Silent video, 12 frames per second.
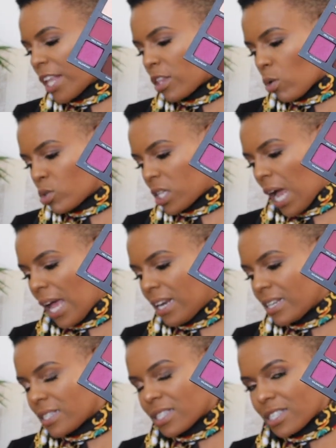at those
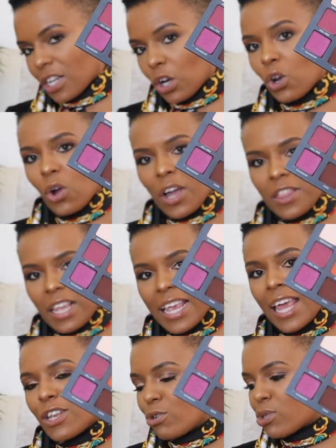colors.
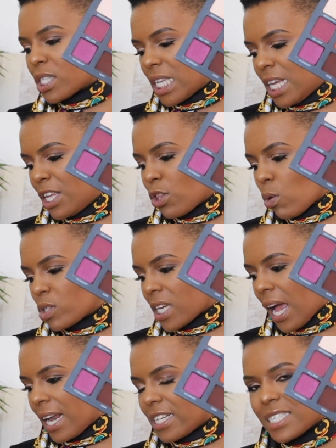Can you see those
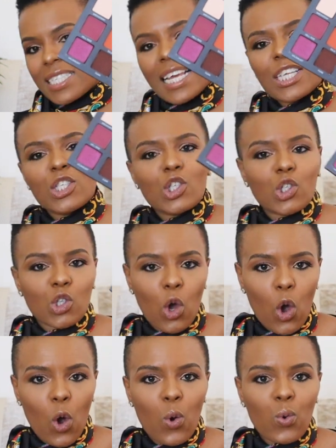colors? It's
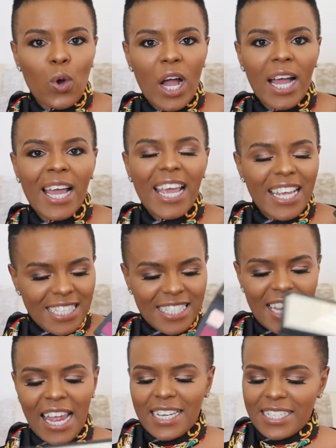so
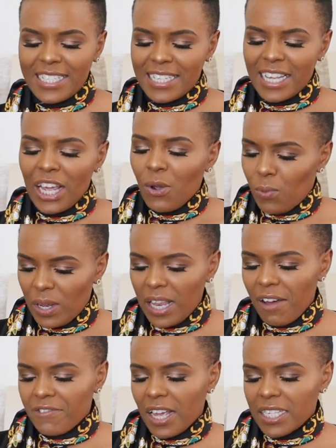insane. We
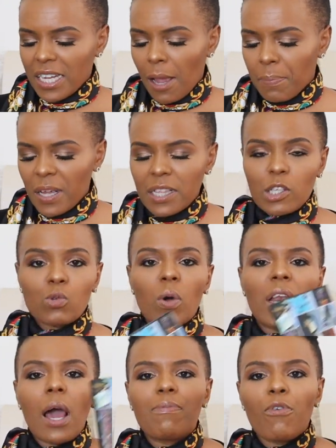love that. I picked this
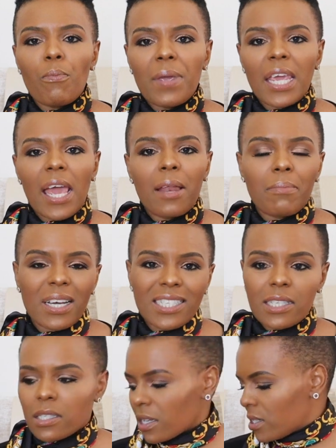one up for me and my
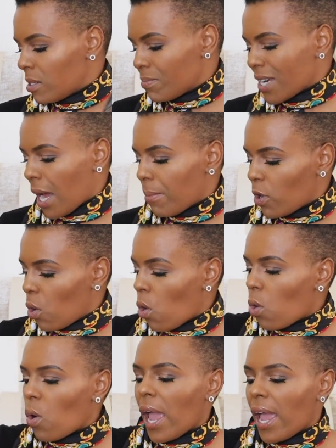sister some time
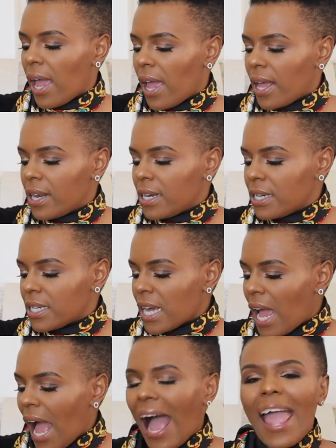ago, and
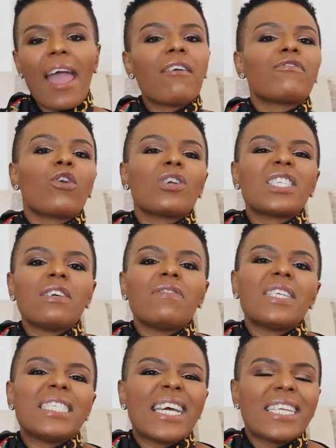I have not
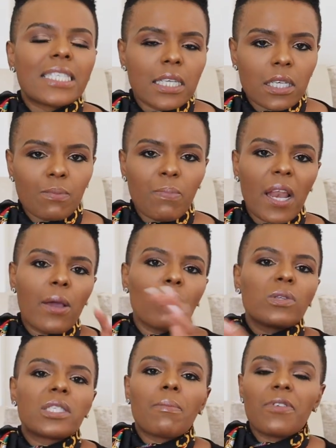even dented playing
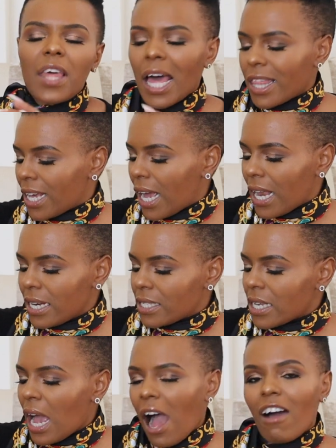with some of the other
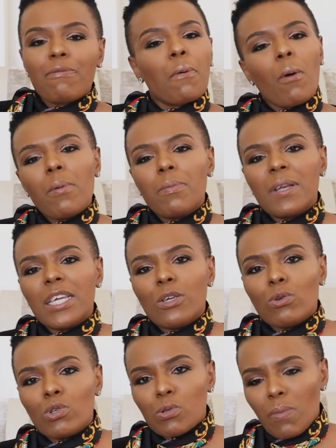colors. I've probably
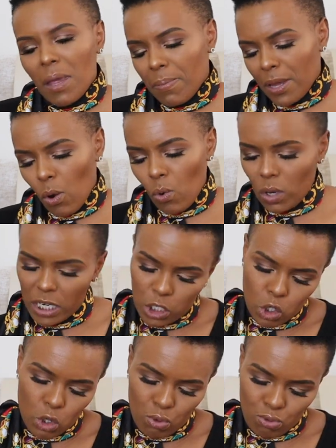used maybe only
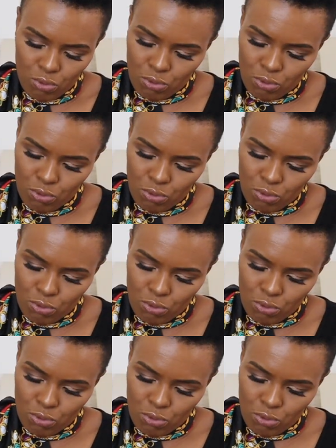2.